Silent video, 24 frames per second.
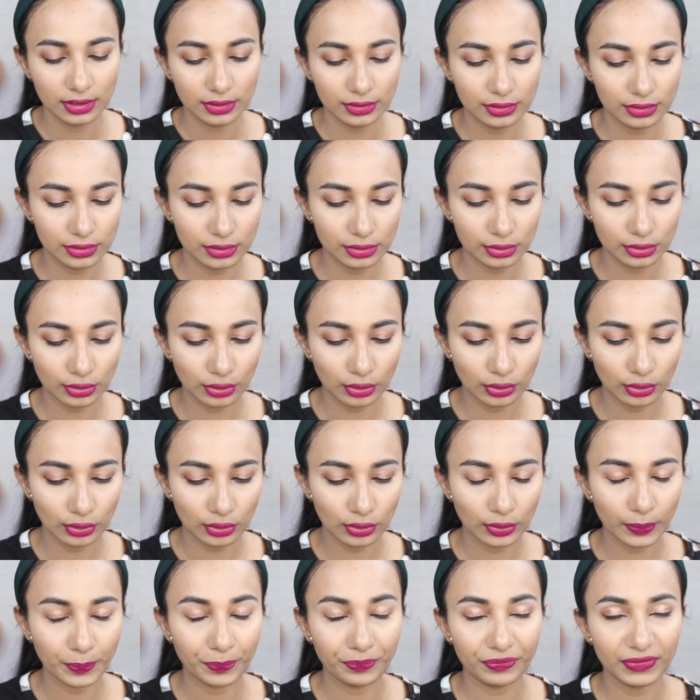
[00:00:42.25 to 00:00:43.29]

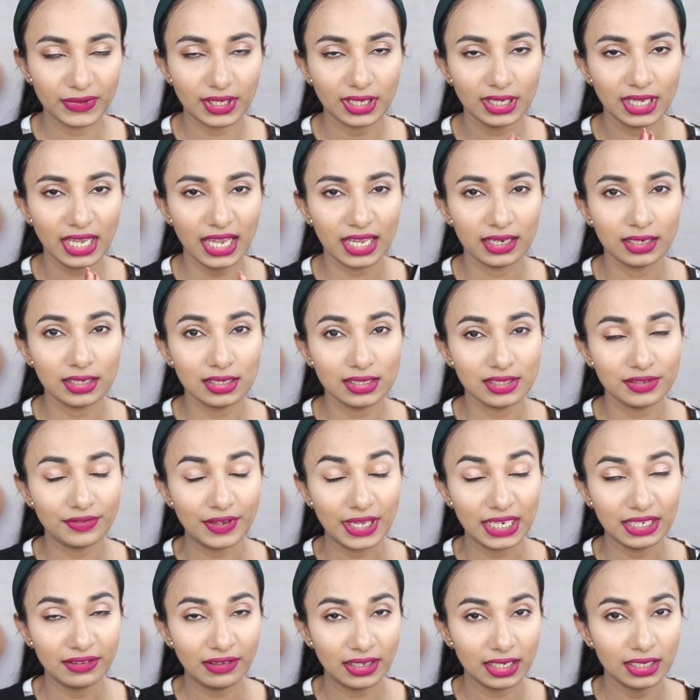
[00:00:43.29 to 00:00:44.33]
So again, it's
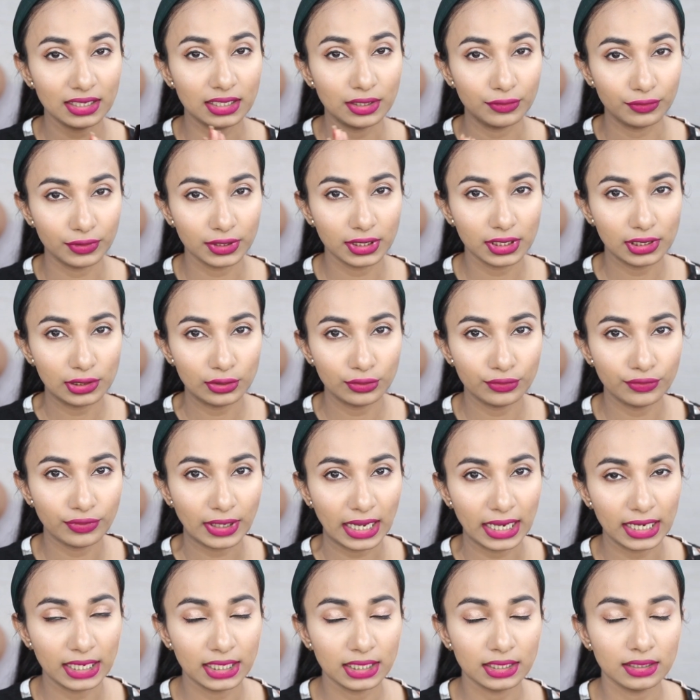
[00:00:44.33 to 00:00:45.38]
very difficult to
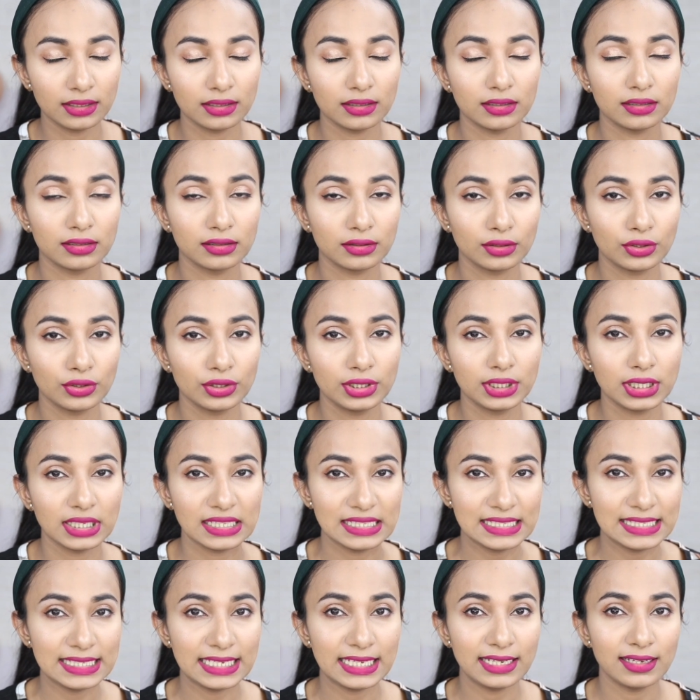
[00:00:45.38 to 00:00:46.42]
find a good
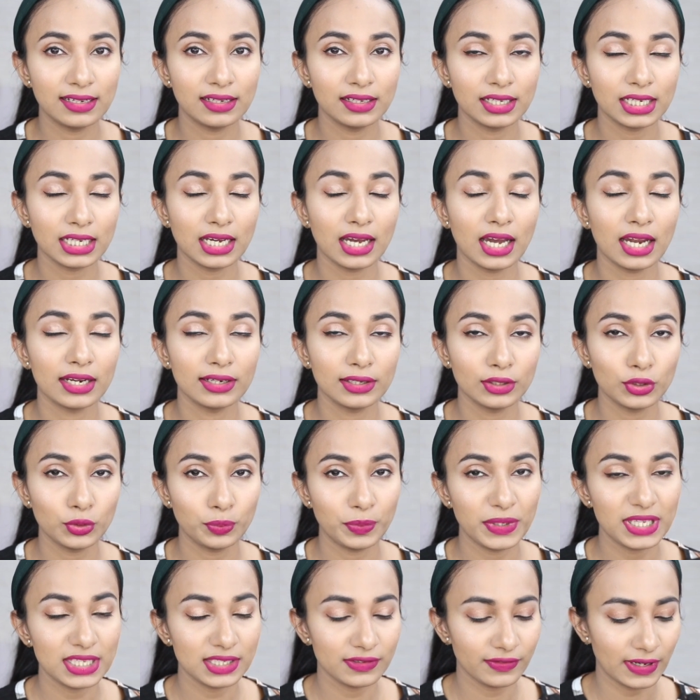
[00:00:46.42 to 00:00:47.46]
concealer under
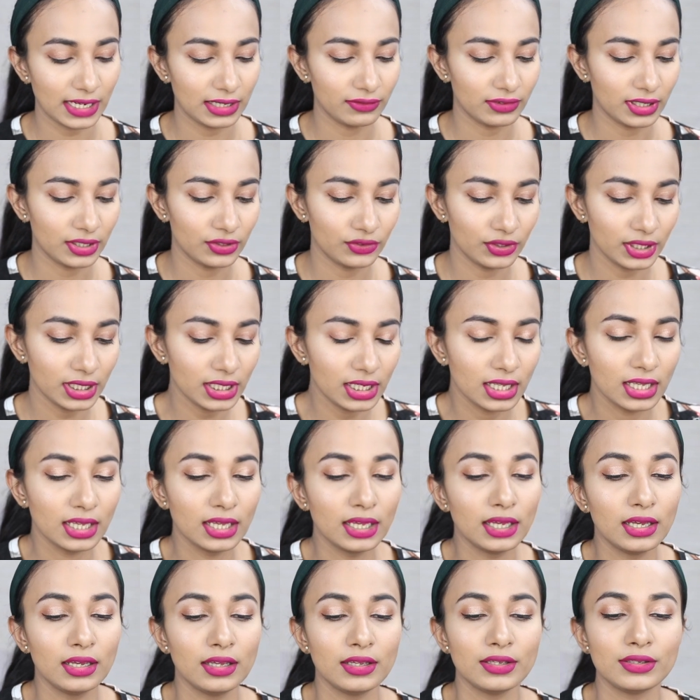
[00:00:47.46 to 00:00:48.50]
rupees 500.
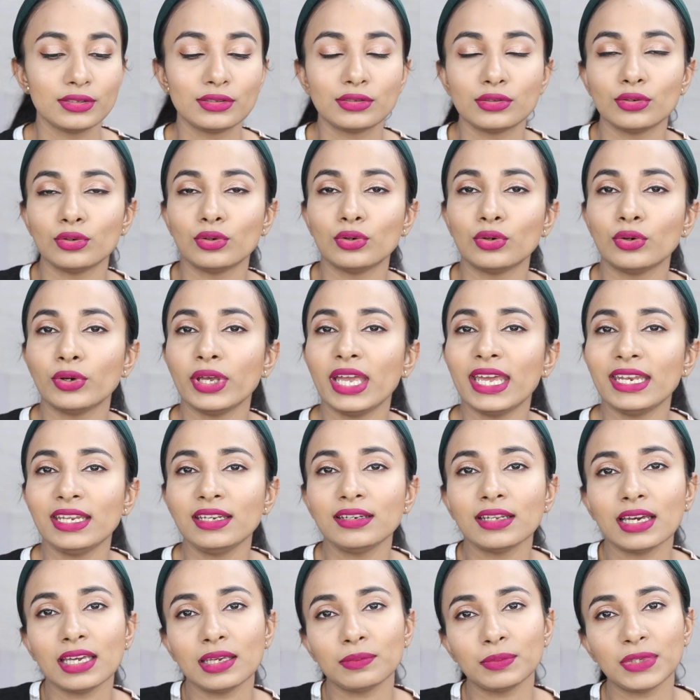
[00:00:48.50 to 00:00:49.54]
So
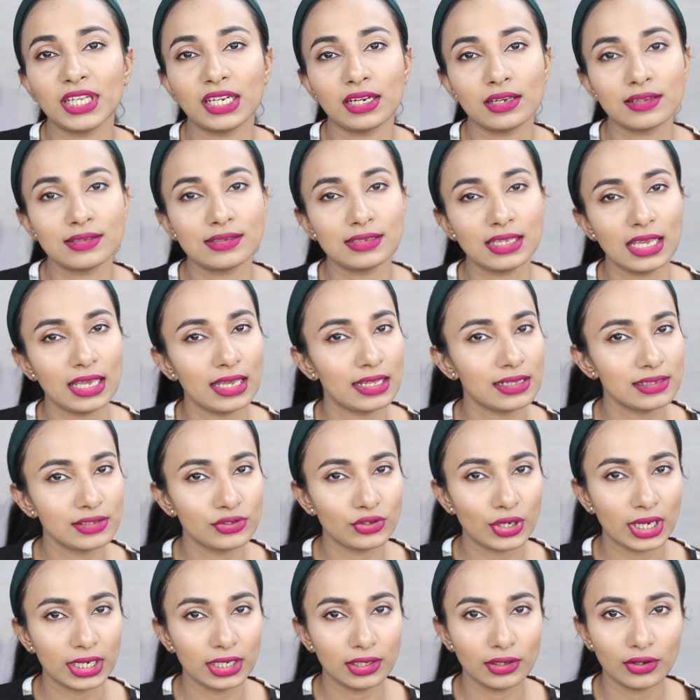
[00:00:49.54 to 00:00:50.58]
anytime there are
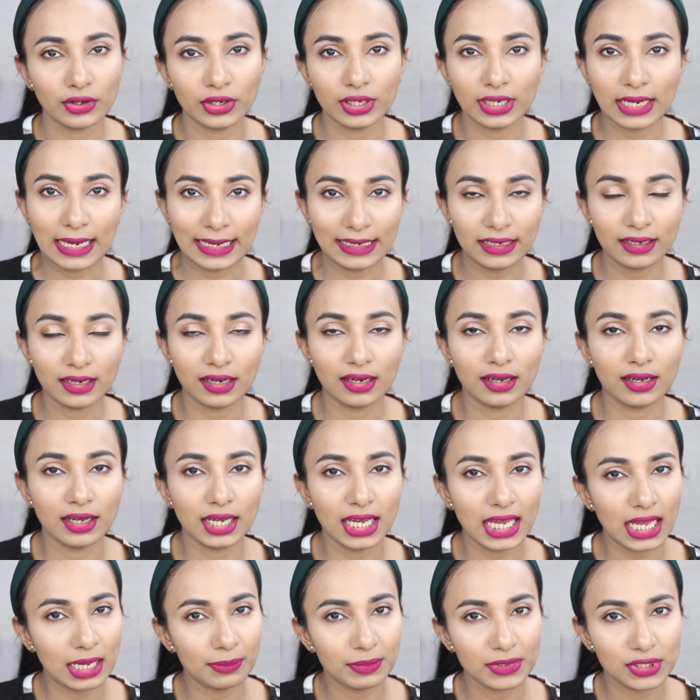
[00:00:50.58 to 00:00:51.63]
sales running on
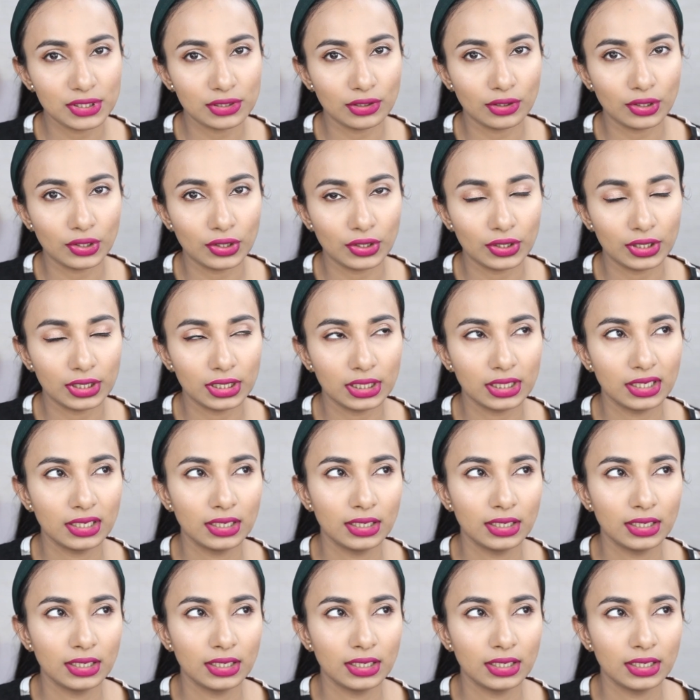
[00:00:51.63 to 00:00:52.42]
Nykaa, Amazon,